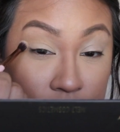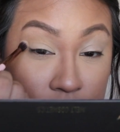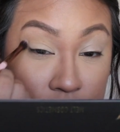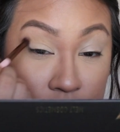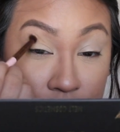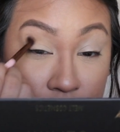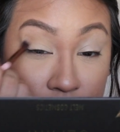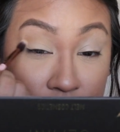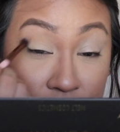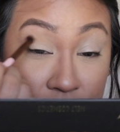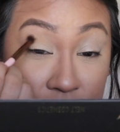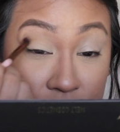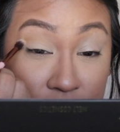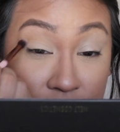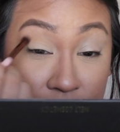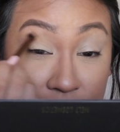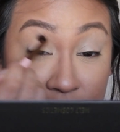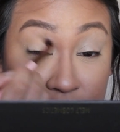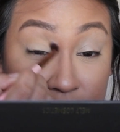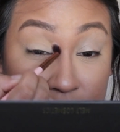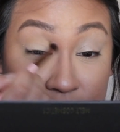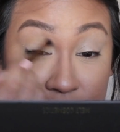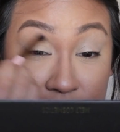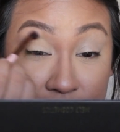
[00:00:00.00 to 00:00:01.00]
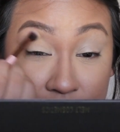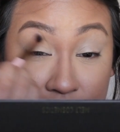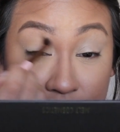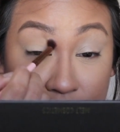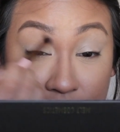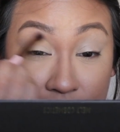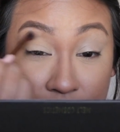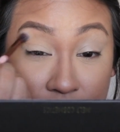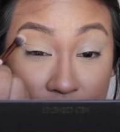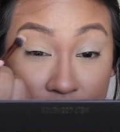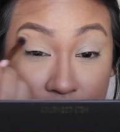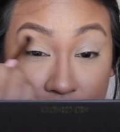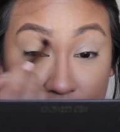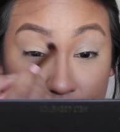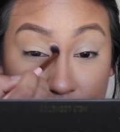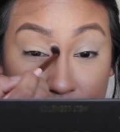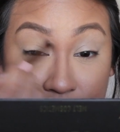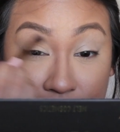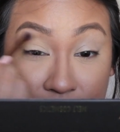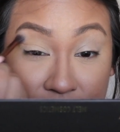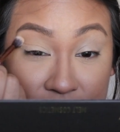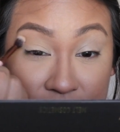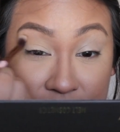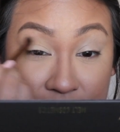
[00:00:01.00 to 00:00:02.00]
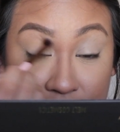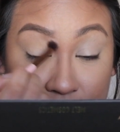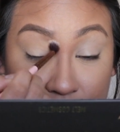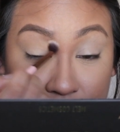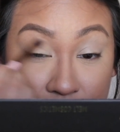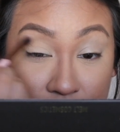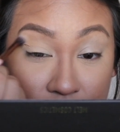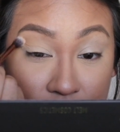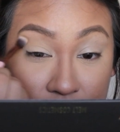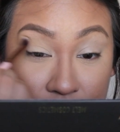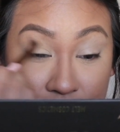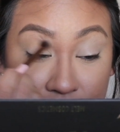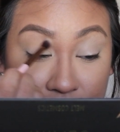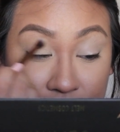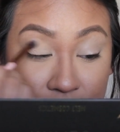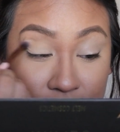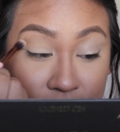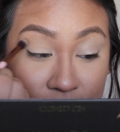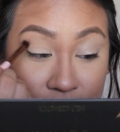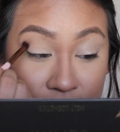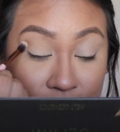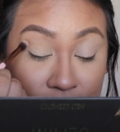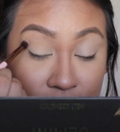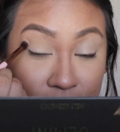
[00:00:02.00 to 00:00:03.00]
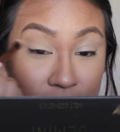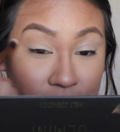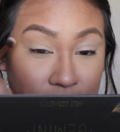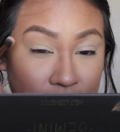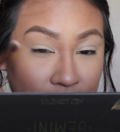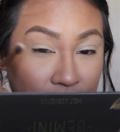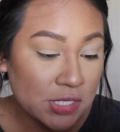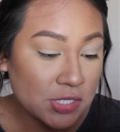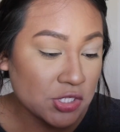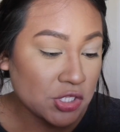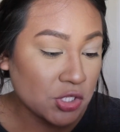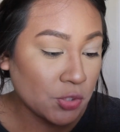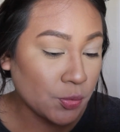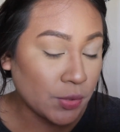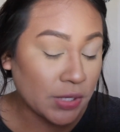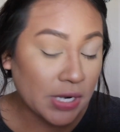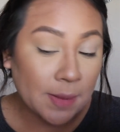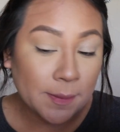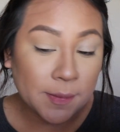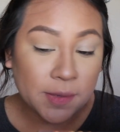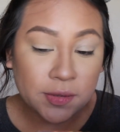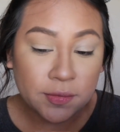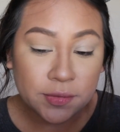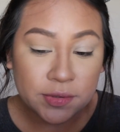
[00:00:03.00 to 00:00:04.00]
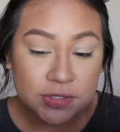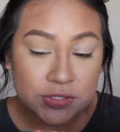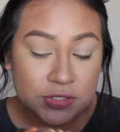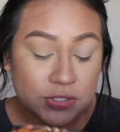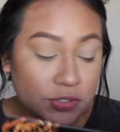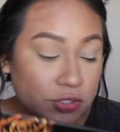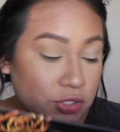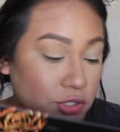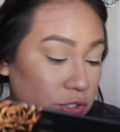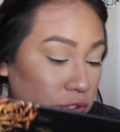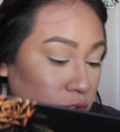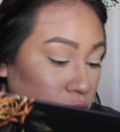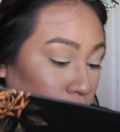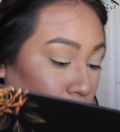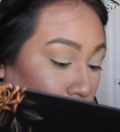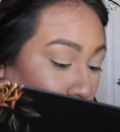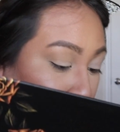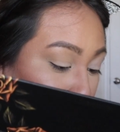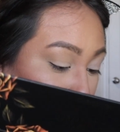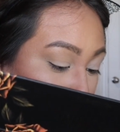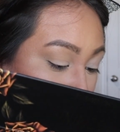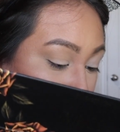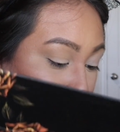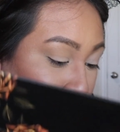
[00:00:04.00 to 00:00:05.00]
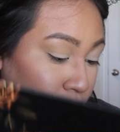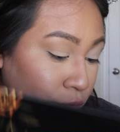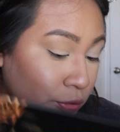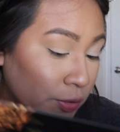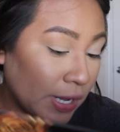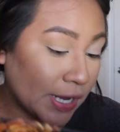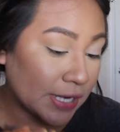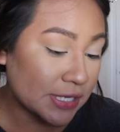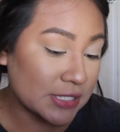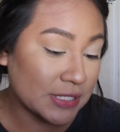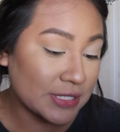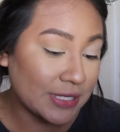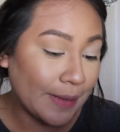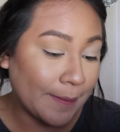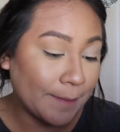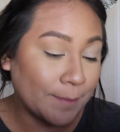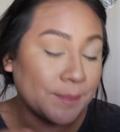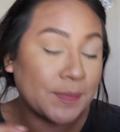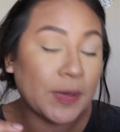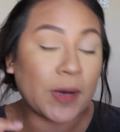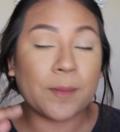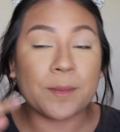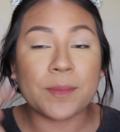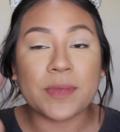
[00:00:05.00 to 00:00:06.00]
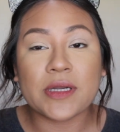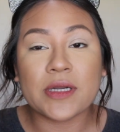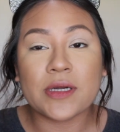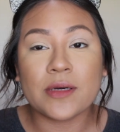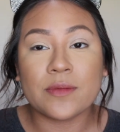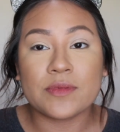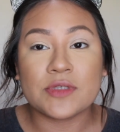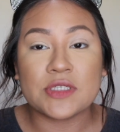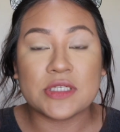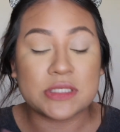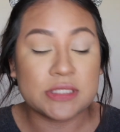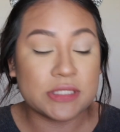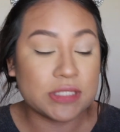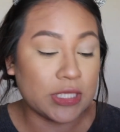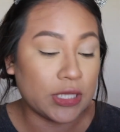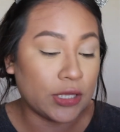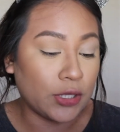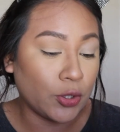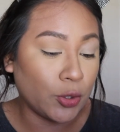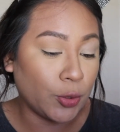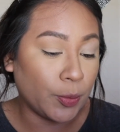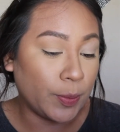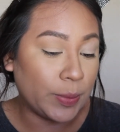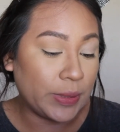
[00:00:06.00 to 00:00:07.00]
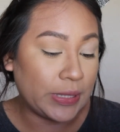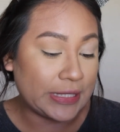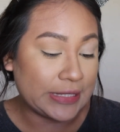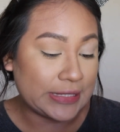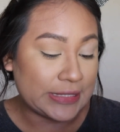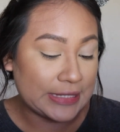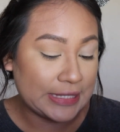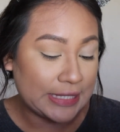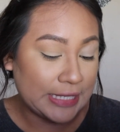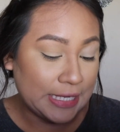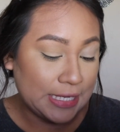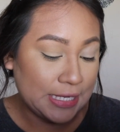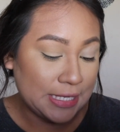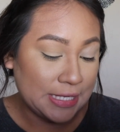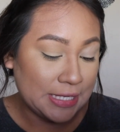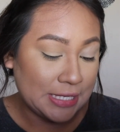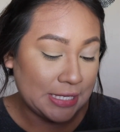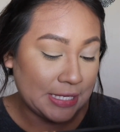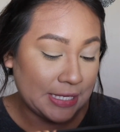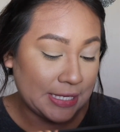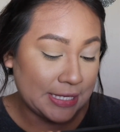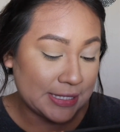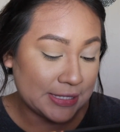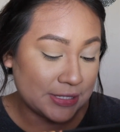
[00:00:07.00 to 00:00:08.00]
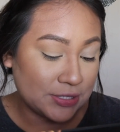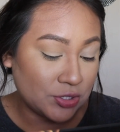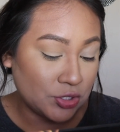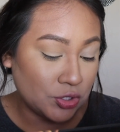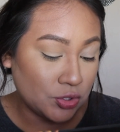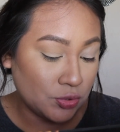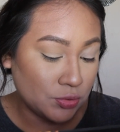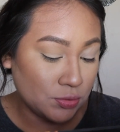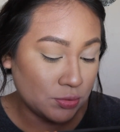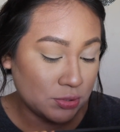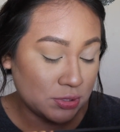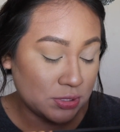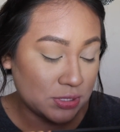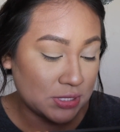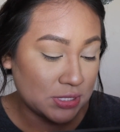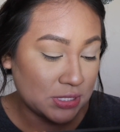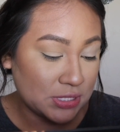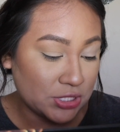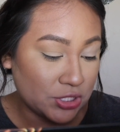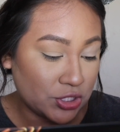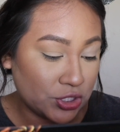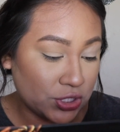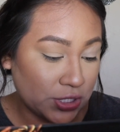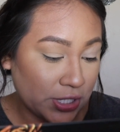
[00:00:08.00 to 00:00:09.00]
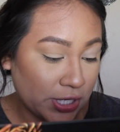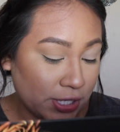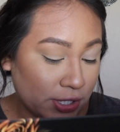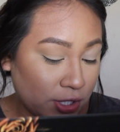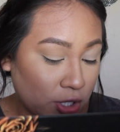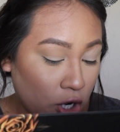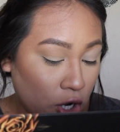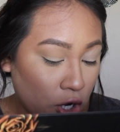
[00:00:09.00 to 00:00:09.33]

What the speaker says: So this shade is literally my skin color. So what I'm going to do to actually bump it up just a little bit is use this shade